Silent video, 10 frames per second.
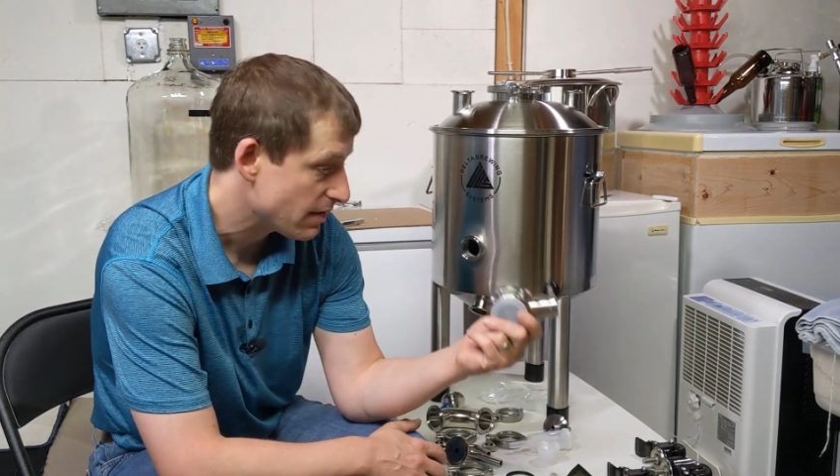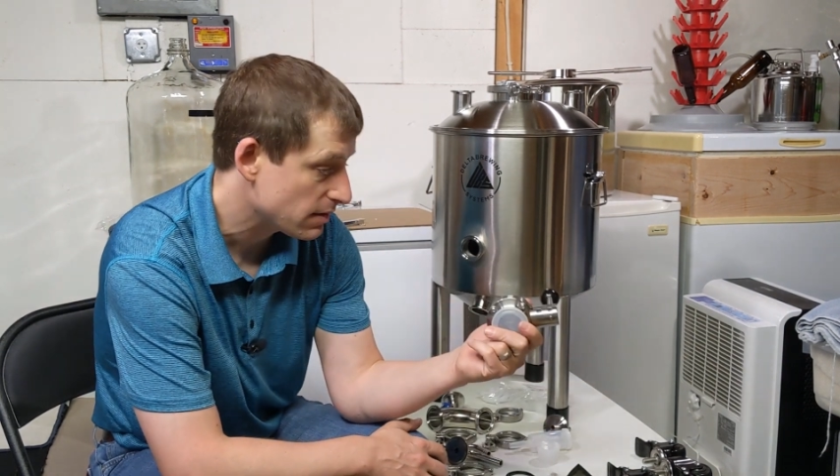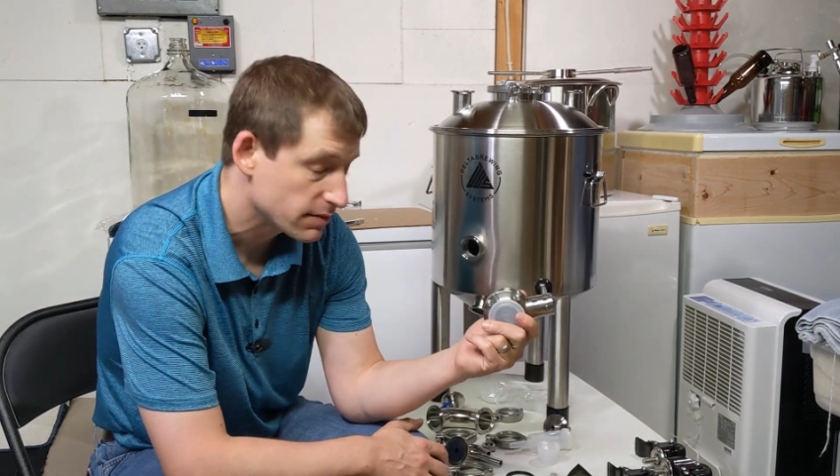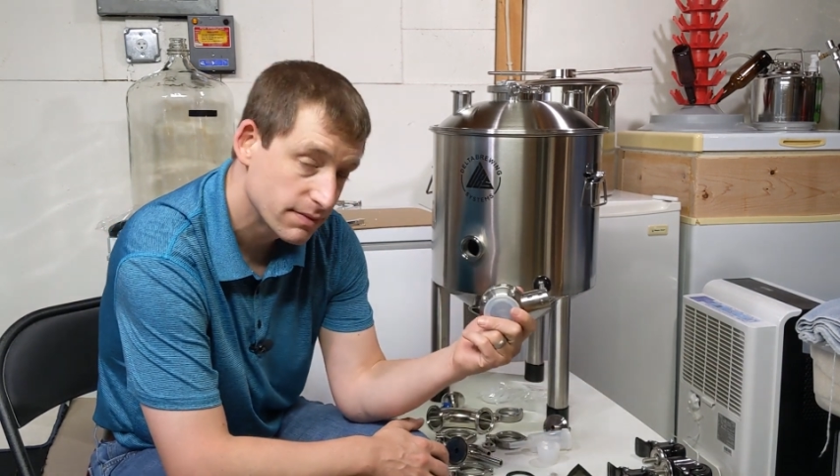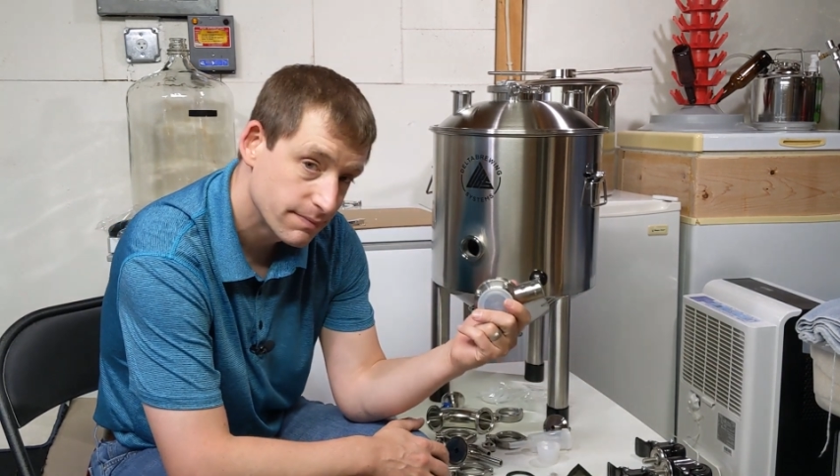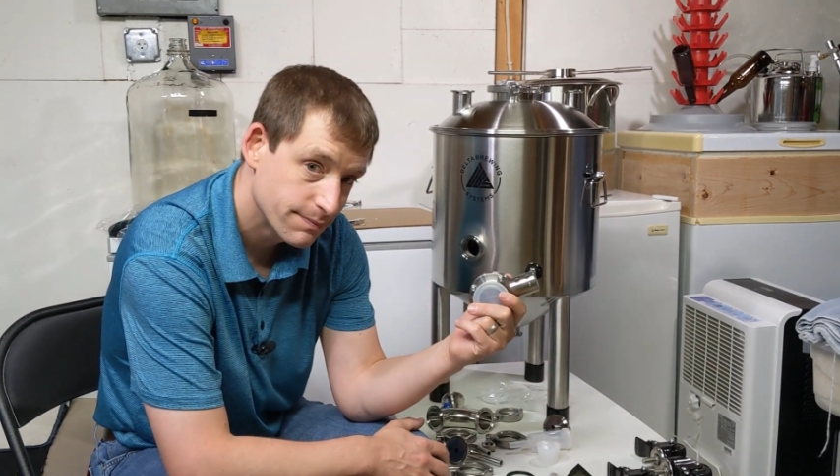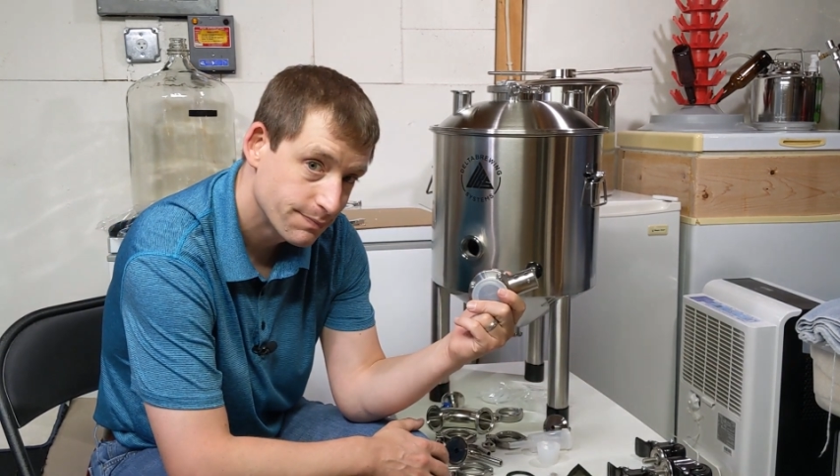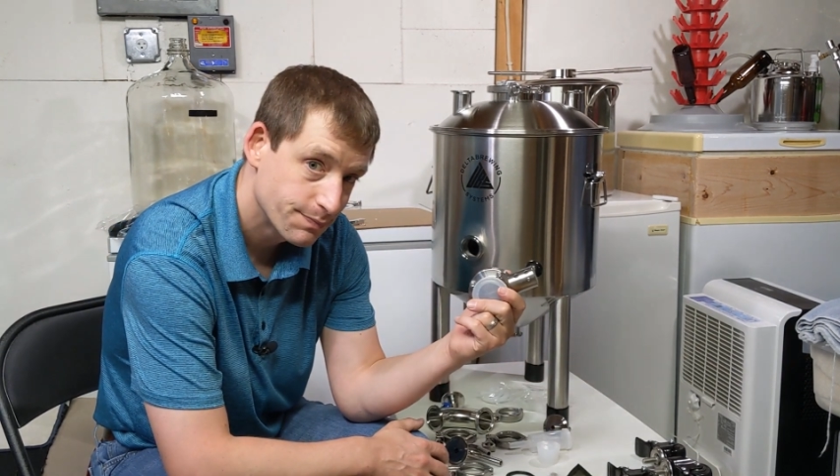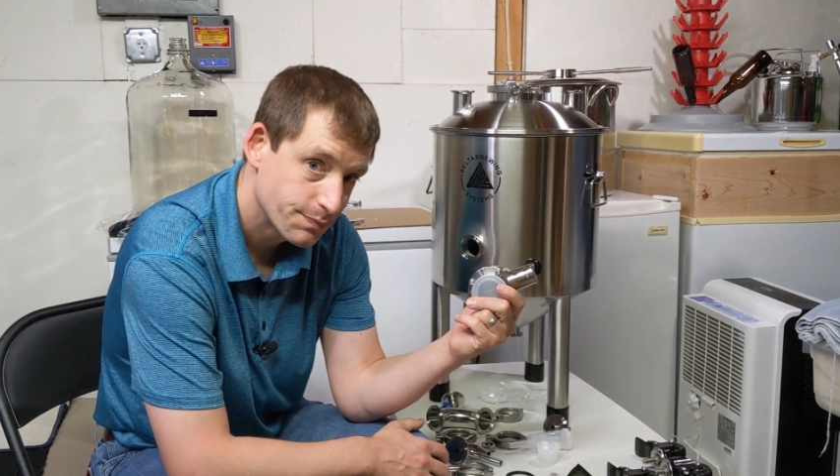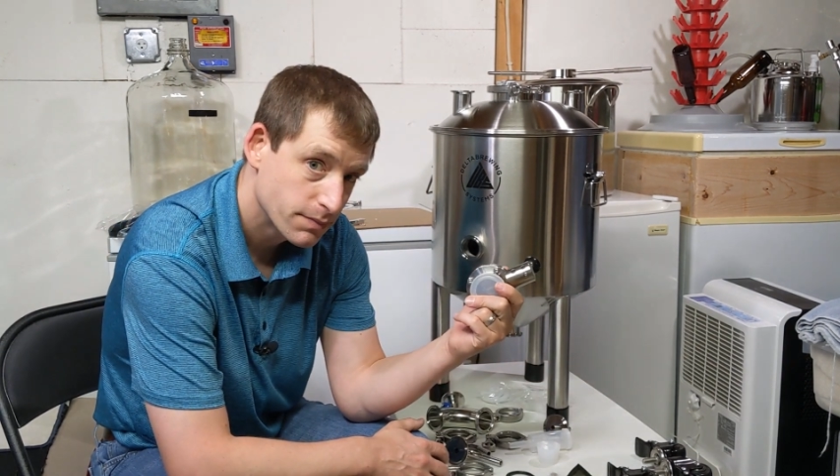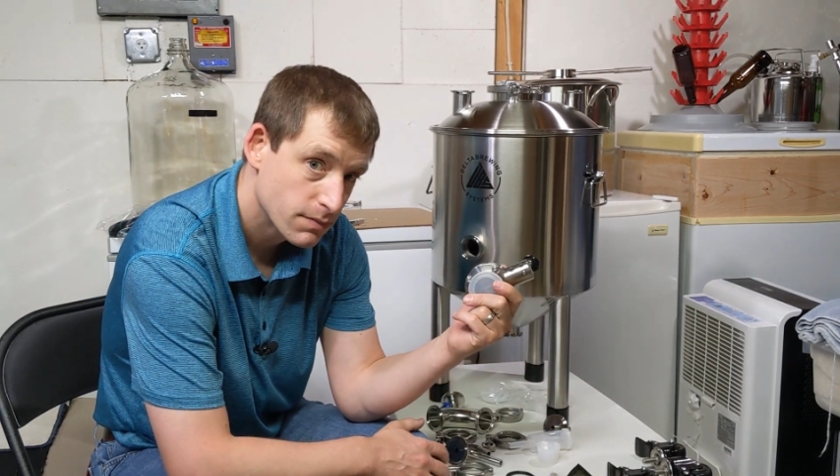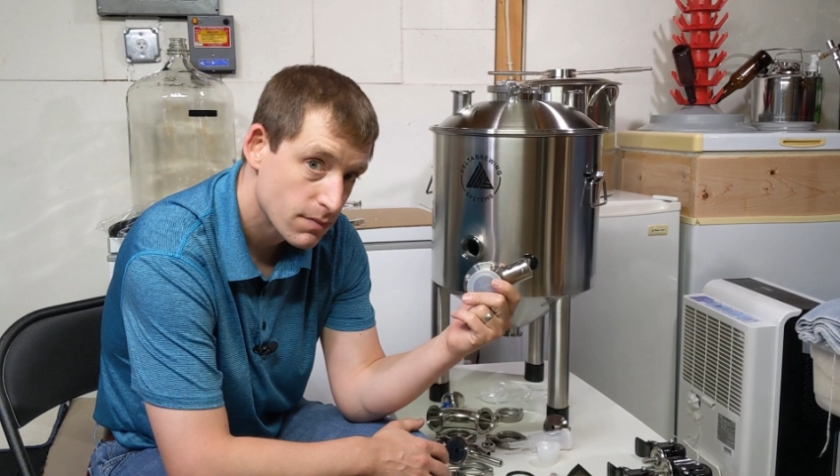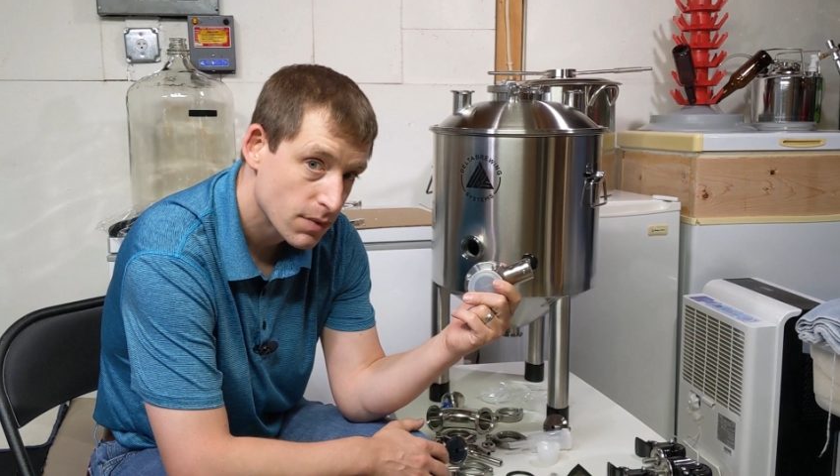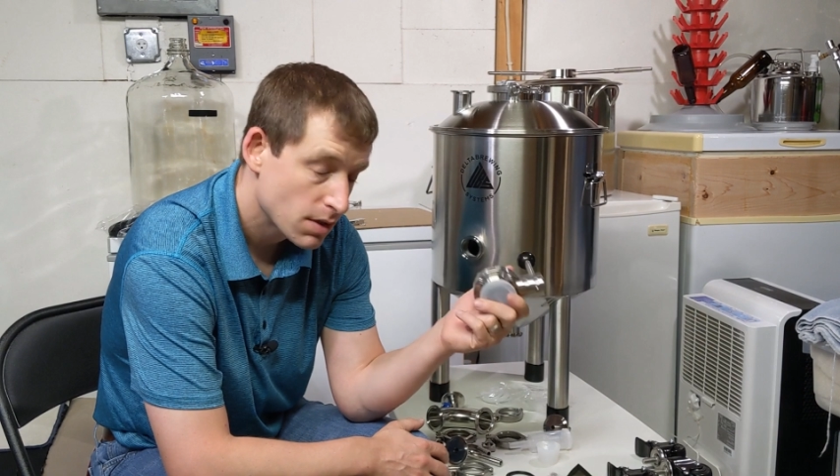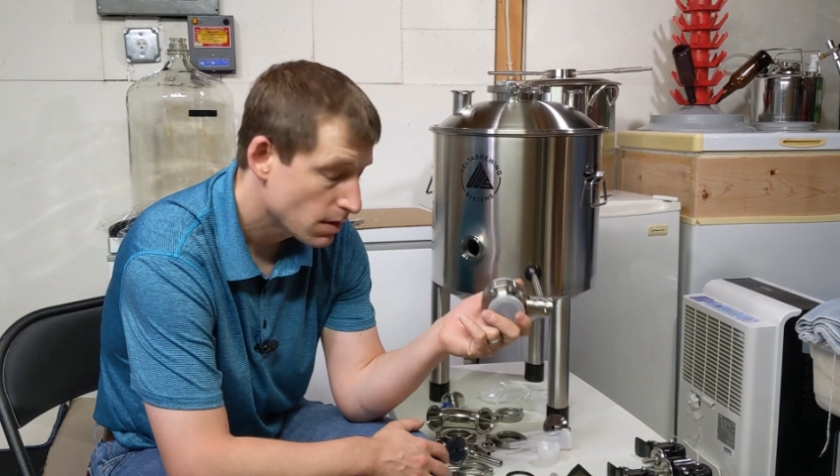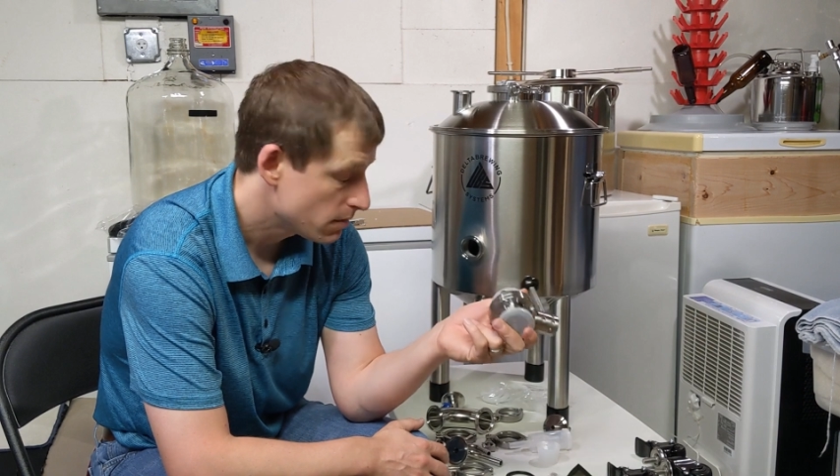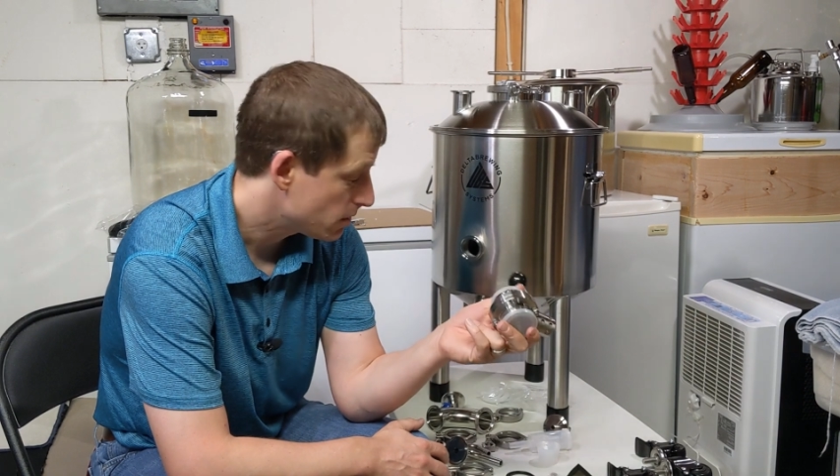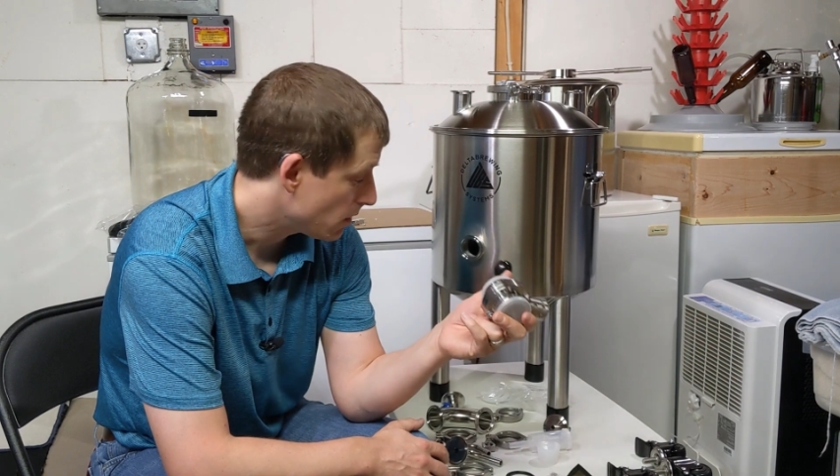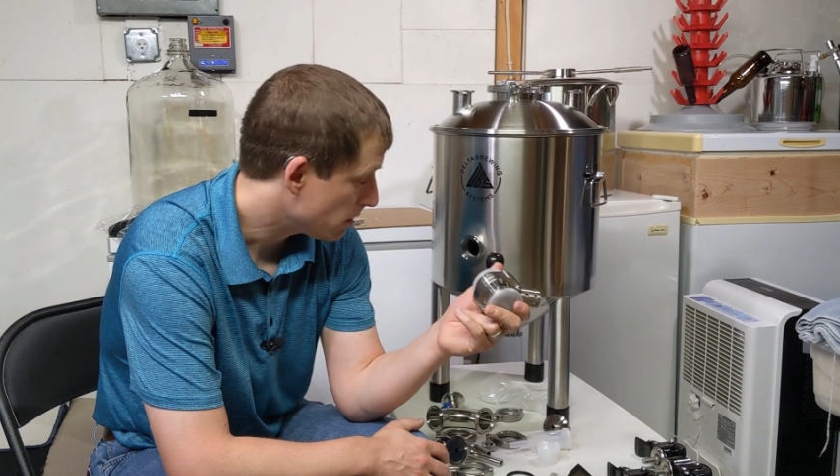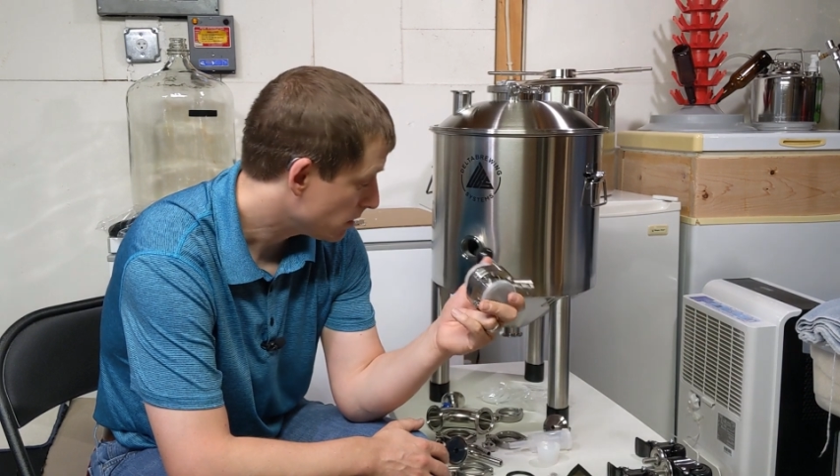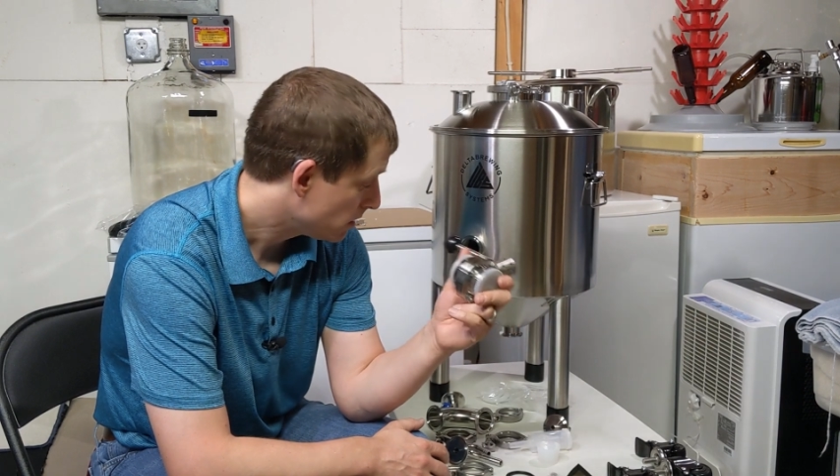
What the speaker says: valve. So